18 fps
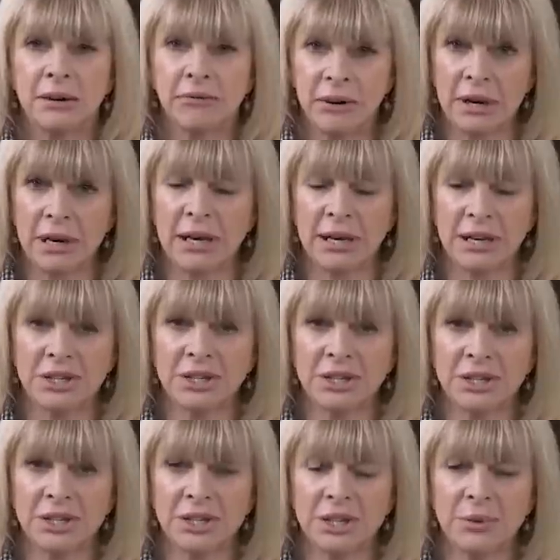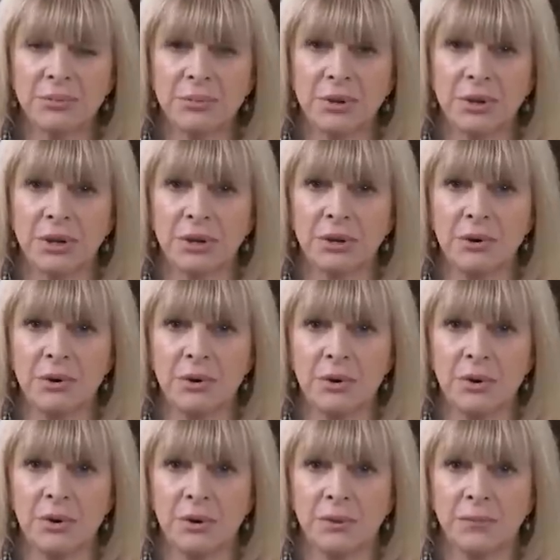a relationship with
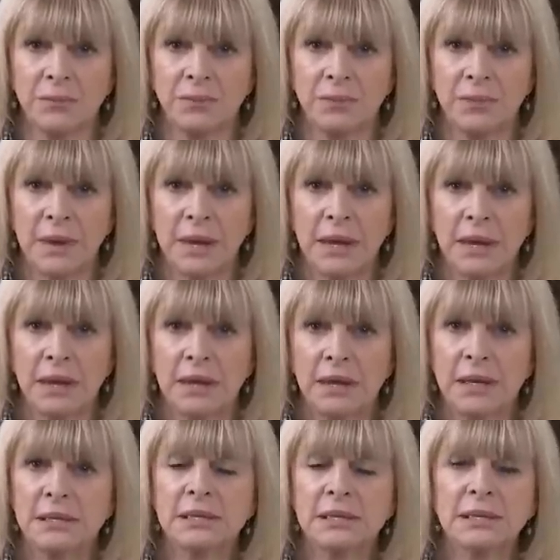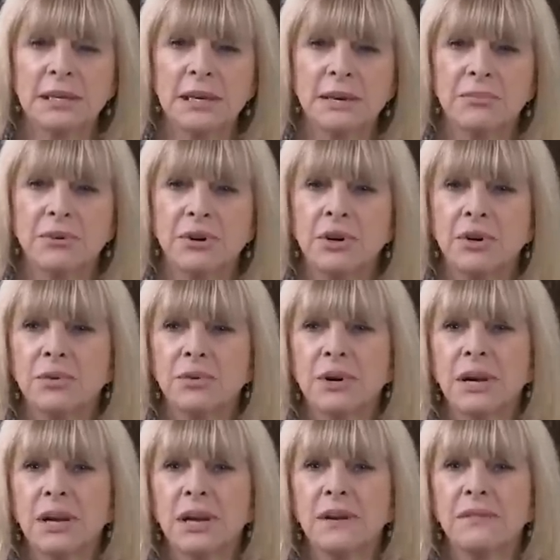you. There's someone who
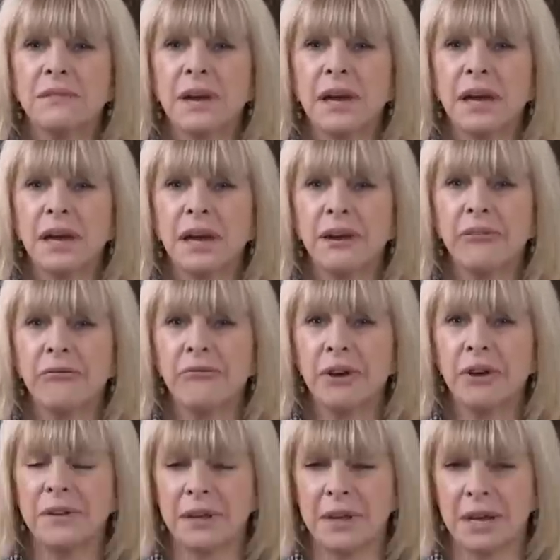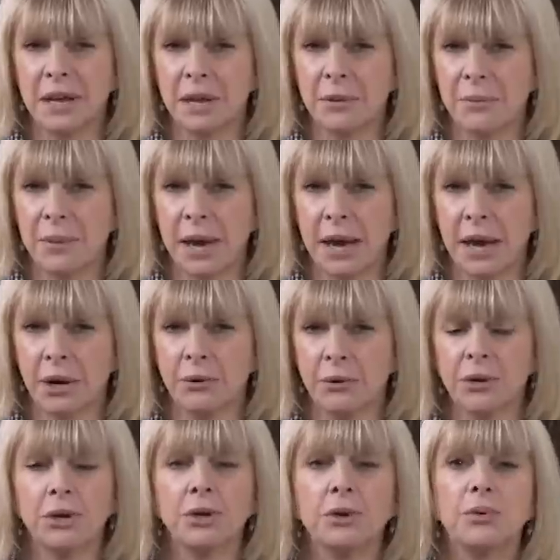would love everything
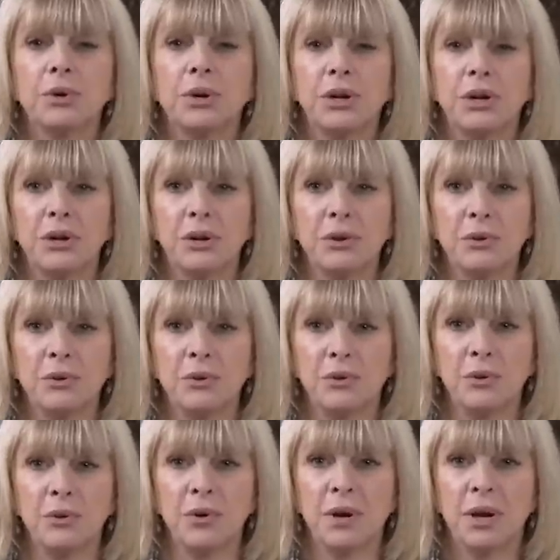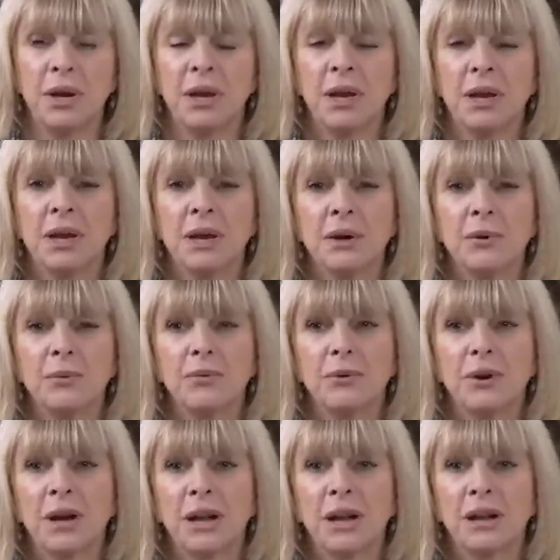about you, and you
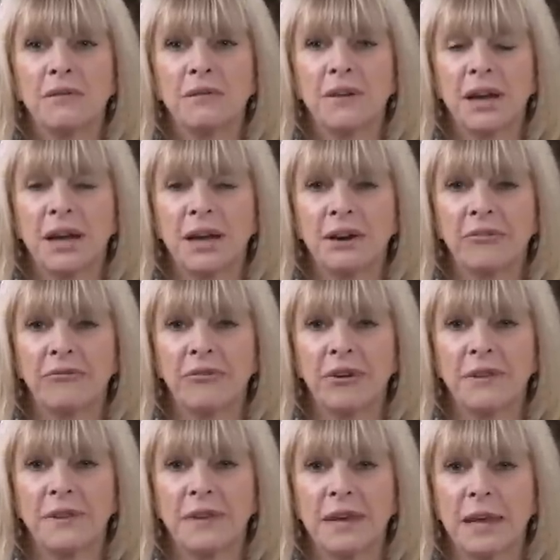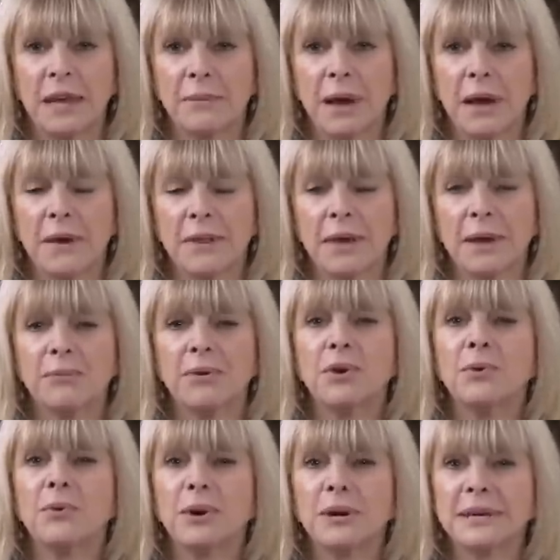would love everything about them.
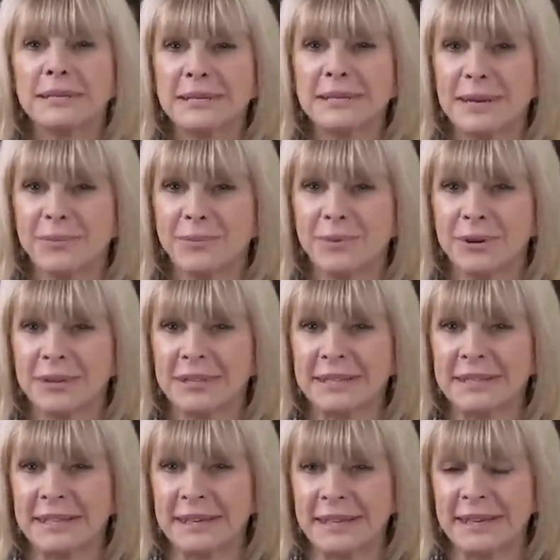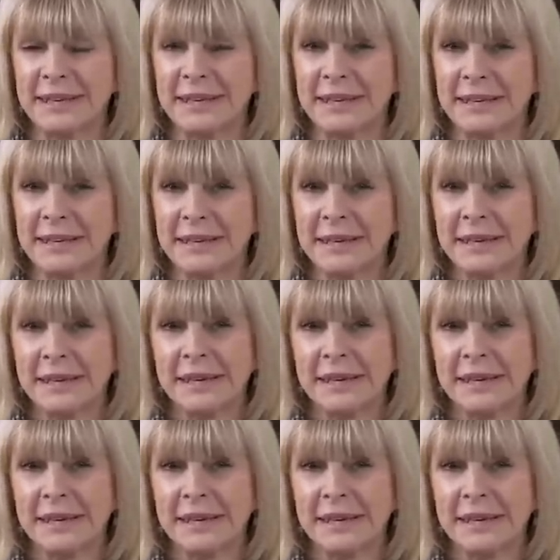You are someone's lid,